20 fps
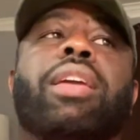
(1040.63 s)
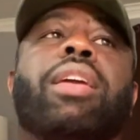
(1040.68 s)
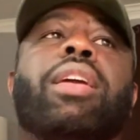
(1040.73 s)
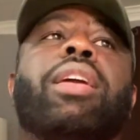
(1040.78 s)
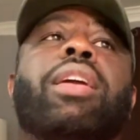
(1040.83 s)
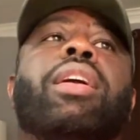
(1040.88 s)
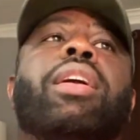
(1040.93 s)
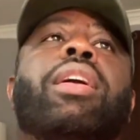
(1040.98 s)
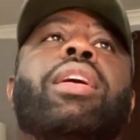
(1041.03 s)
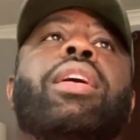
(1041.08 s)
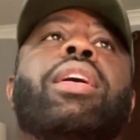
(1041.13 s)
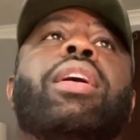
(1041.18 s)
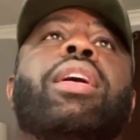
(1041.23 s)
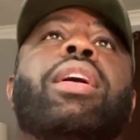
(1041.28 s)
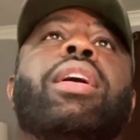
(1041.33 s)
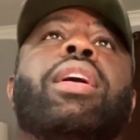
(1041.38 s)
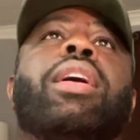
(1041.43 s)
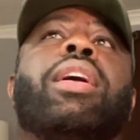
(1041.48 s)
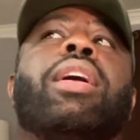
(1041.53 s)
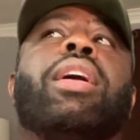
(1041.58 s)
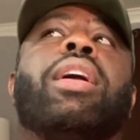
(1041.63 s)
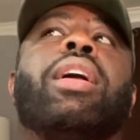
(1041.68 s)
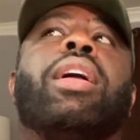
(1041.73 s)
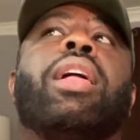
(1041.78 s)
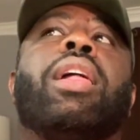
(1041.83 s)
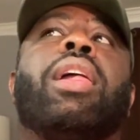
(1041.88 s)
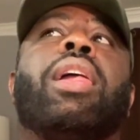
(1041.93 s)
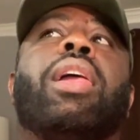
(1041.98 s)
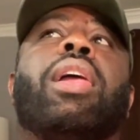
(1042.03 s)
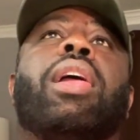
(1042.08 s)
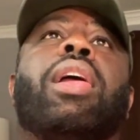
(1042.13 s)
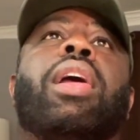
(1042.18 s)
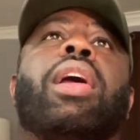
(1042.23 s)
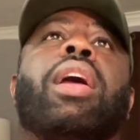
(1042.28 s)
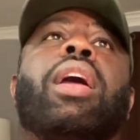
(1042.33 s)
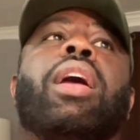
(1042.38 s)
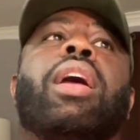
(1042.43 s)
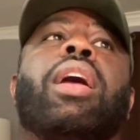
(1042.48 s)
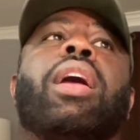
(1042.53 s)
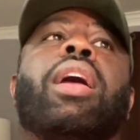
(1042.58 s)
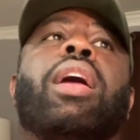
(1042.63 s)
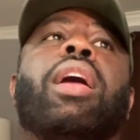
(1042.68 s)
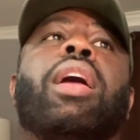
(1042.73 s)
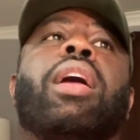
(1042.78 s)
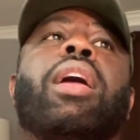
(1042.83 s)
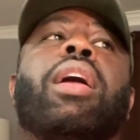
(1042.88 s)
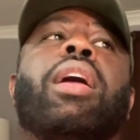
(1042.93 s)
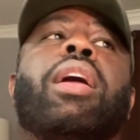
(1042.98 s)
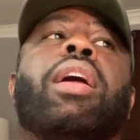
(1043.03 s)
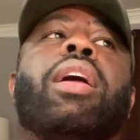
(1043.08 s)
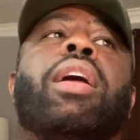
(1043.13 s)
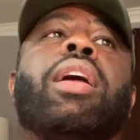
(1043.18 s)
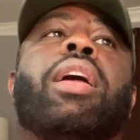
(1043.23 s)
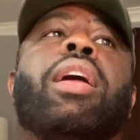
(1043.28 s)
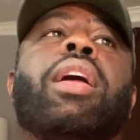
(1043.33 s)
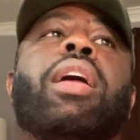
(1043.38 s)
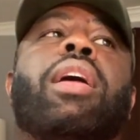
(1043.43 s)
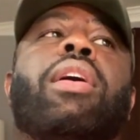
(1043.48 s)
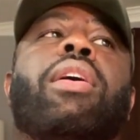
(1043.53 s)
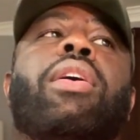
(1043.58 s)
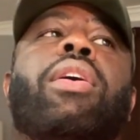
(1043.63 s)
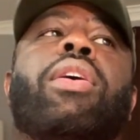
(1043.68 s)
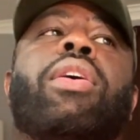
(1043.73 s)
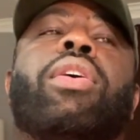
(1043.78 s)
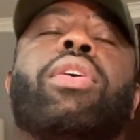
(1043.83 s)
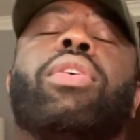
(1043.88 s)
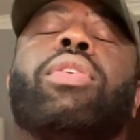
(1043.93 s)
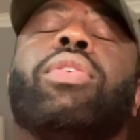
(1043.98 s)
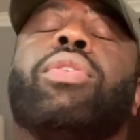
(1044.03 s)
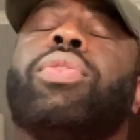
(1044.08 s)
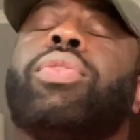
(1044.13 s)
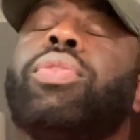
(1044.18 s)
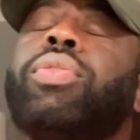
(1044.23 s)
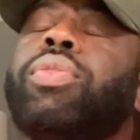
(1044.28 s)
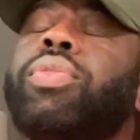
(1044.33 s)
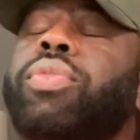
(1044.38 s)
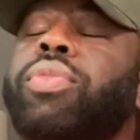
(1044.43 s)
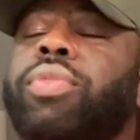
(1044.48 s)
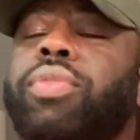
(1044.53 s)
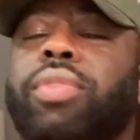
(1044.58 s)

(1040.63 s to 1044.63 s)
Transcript: (silence)